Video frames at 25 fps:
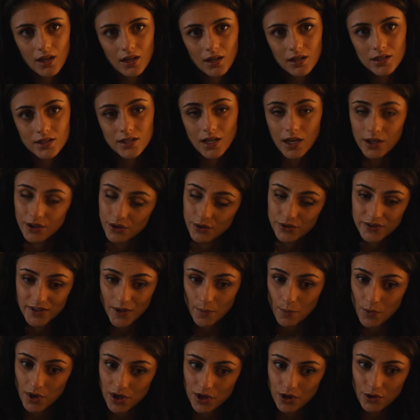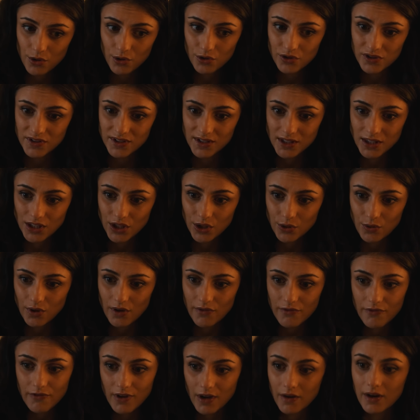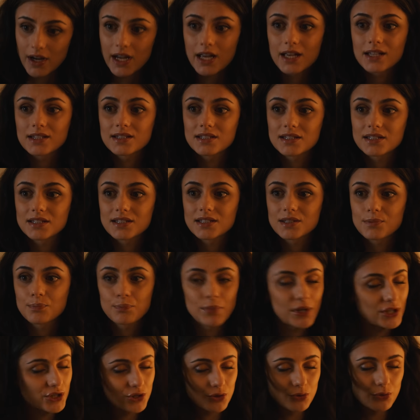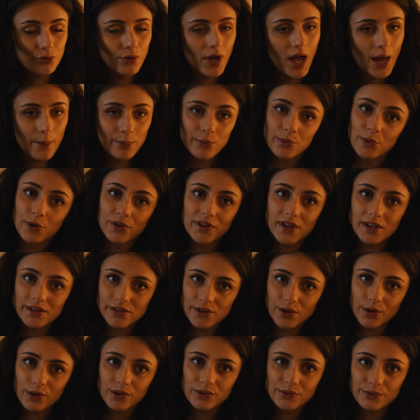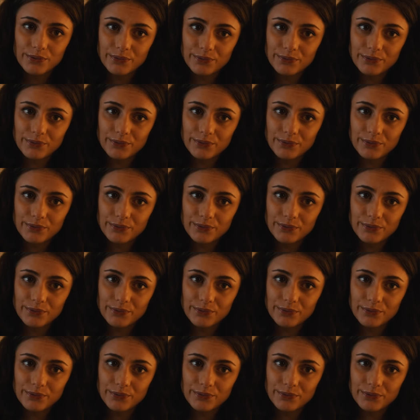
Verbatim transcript: Because I know someone who could sing you a very special happy birthday song.